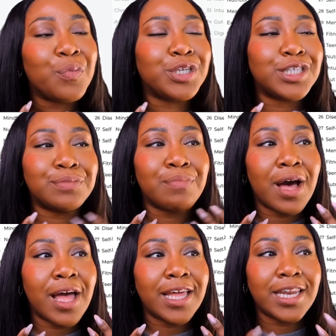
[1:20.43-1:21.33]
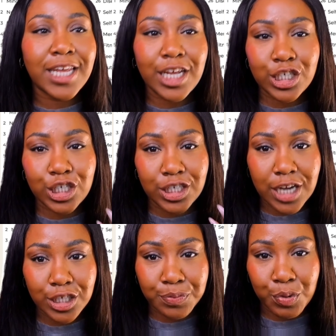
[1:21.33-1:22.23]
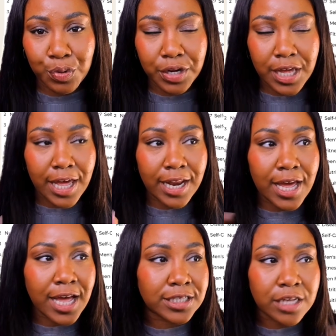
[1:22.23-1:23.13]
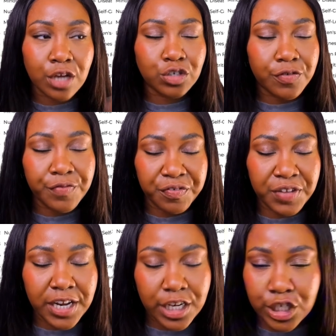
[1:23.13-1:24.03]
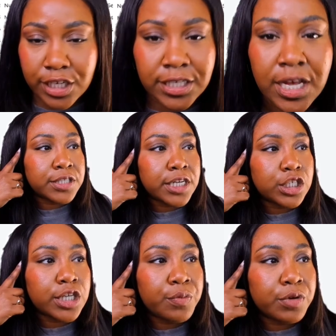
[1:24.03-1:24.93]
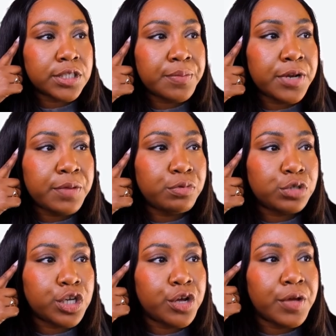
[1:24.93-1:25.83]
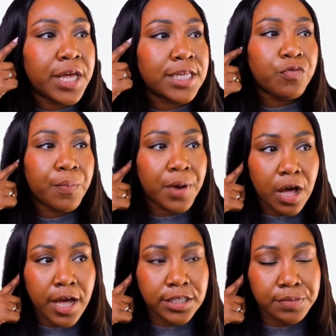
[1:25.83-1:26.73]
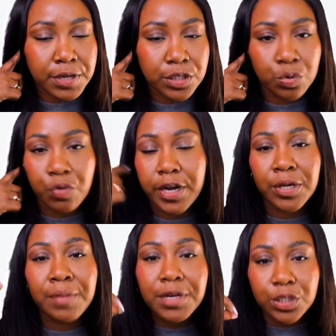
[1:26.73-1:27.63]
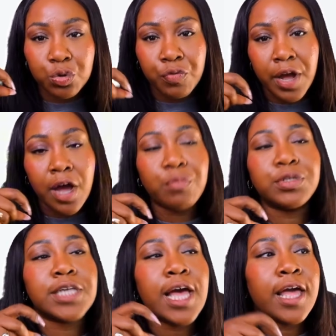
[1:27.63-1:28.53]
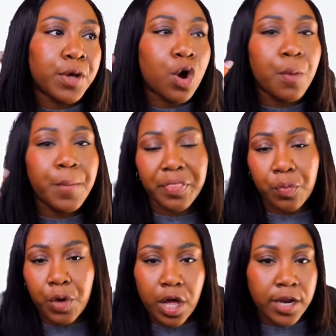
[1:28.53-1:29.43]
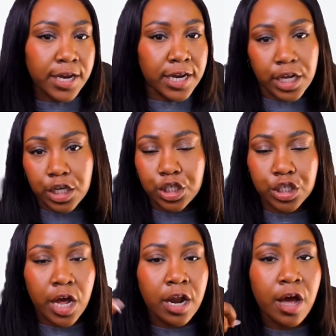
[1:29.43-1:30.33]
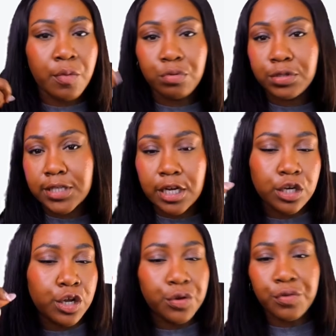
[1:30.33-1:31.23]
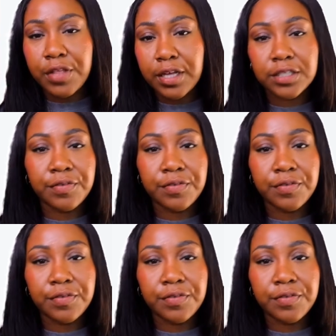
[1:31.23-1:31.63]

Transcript: which is my niche dashboard, okay? And it has 150 niches. Essentially what somebody will do is reply to my story. In my story, I will say, comment the word niche and I will send you this